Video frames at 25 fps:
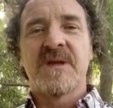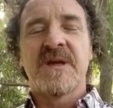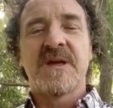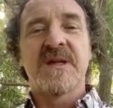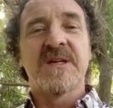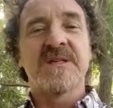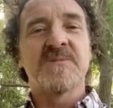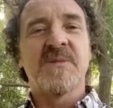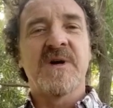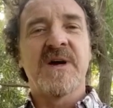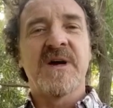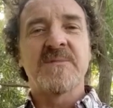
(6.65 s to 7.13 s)
It
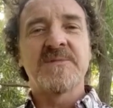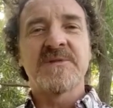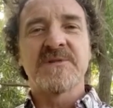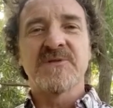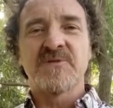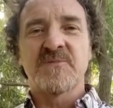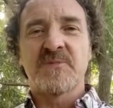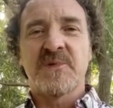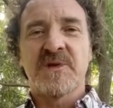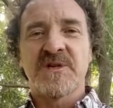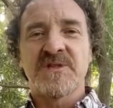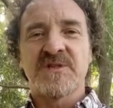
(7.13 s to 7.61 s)
is my
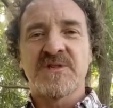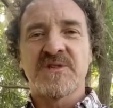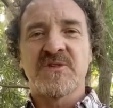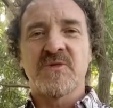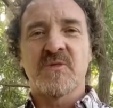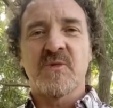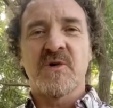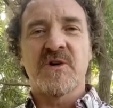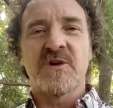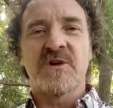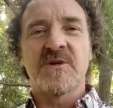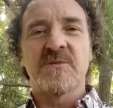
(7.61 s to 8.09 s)
absolute pleasure to
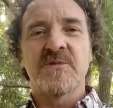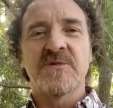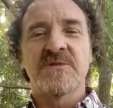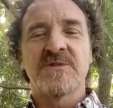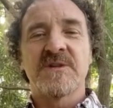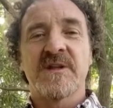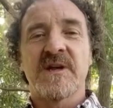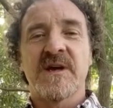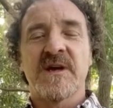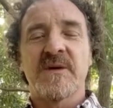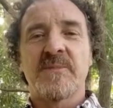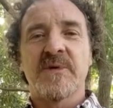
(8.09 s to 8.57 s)
welcome you
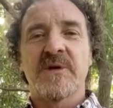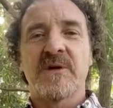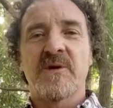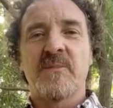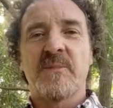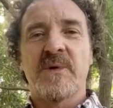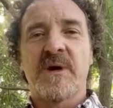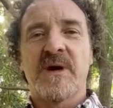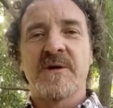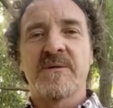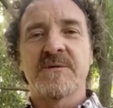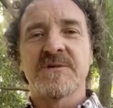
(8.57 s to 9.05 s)
to the APL
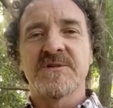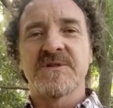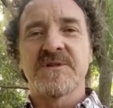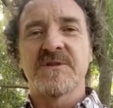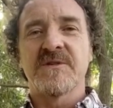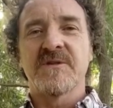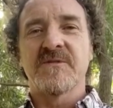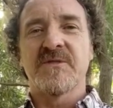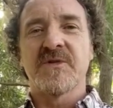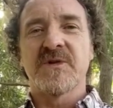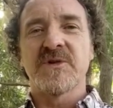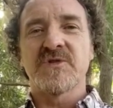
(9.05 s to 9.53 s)

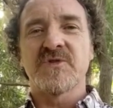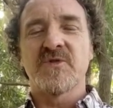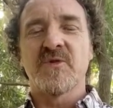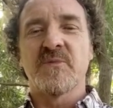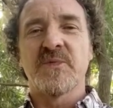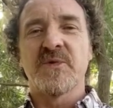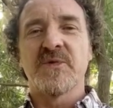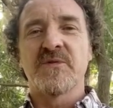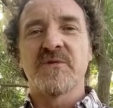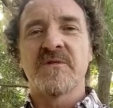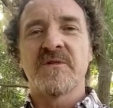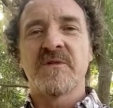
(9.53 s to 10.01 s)
Bioengineering Virtual
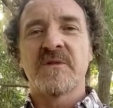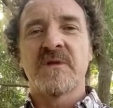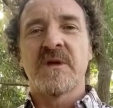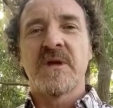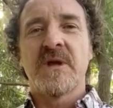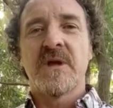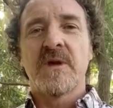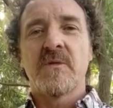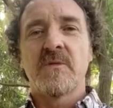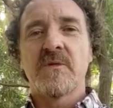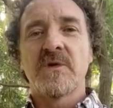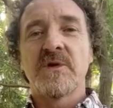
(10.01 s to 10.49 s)
Booth,
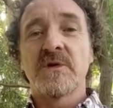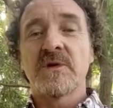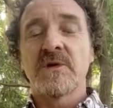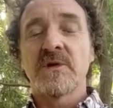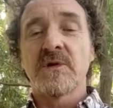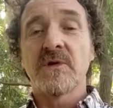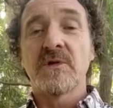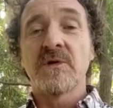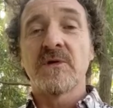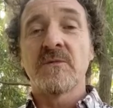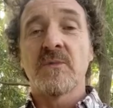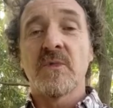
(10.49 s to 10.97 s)
where you can
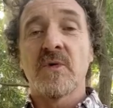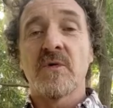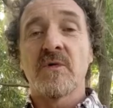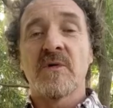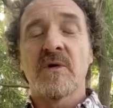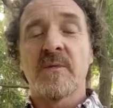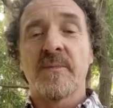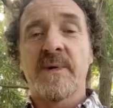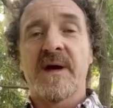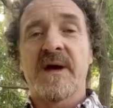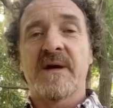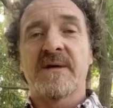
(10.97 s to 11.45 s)
learn more
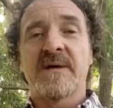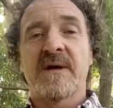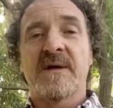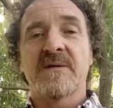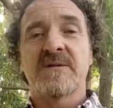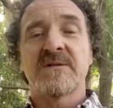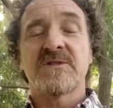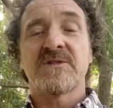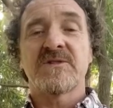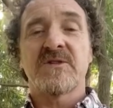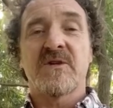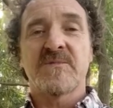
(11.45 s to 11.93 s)
about our
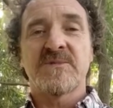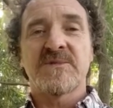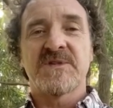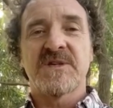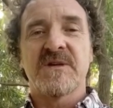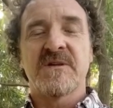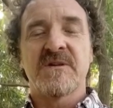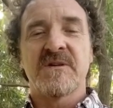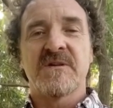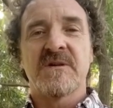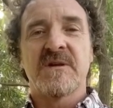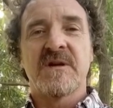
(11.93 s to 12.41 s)

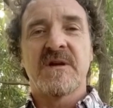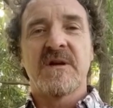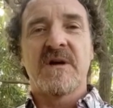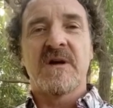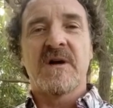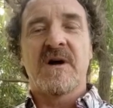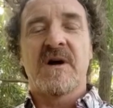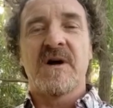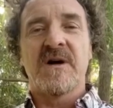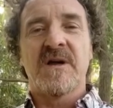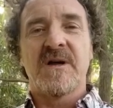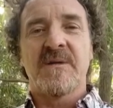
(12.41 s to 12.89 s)
top-tier,
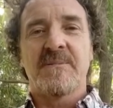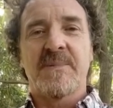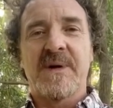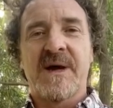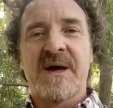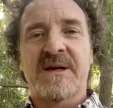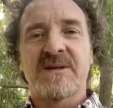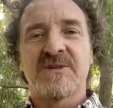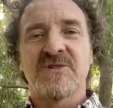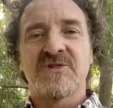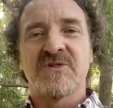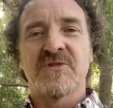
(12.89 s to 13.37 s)

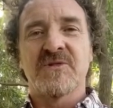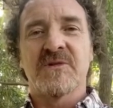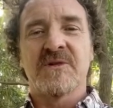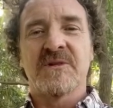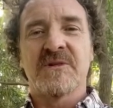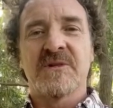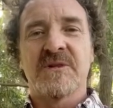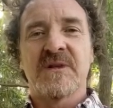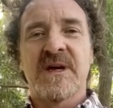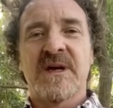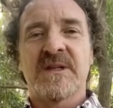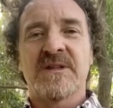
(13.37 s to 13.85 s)
high-impact journal
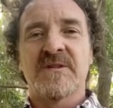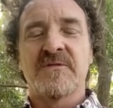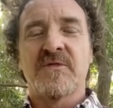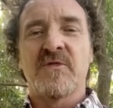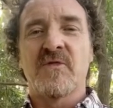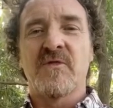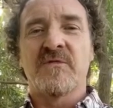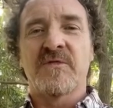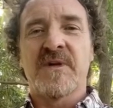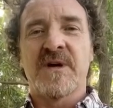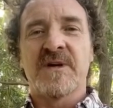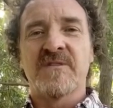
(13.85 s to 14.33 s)
at the
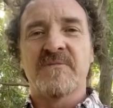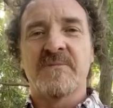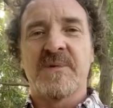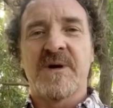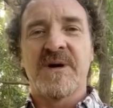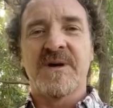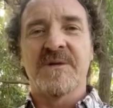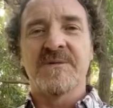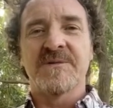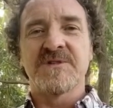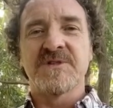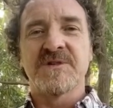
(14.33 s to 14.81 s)
forefront of
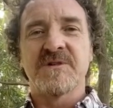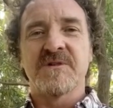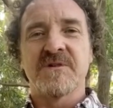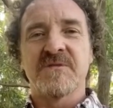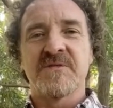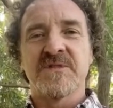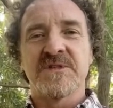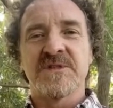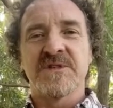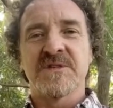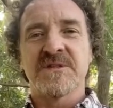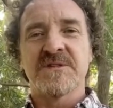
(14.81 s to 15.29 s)
bioengineering
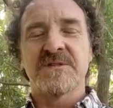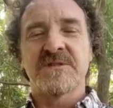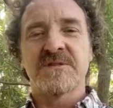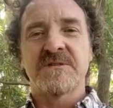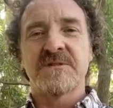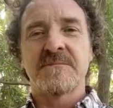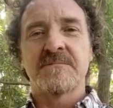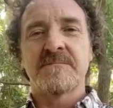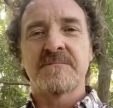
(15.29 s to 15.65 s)
physics.